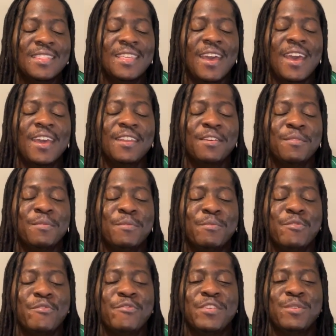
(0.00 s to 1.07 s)
That
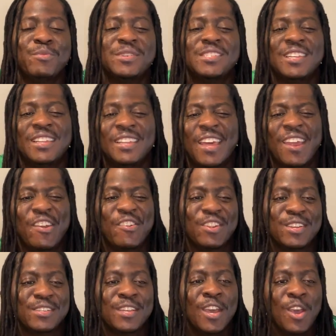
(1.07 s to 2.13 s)
movie was
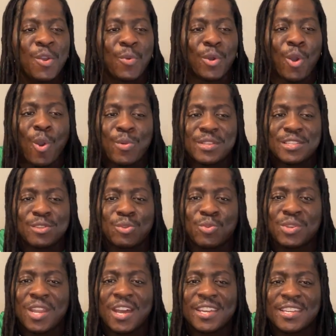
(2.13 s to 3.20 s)
hilarious, with all these little
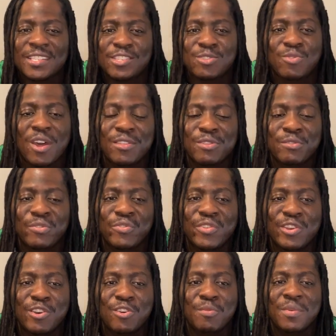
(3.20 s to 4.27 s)
nuggets throughout the
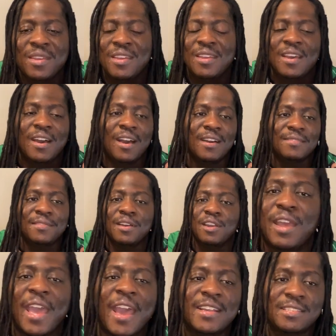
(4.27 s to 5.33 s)
film.
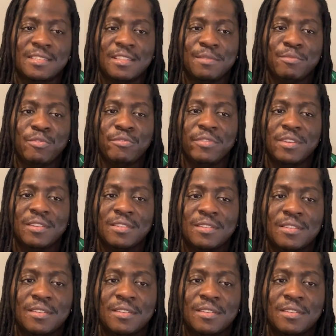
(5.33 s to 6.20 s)
Excellent movie.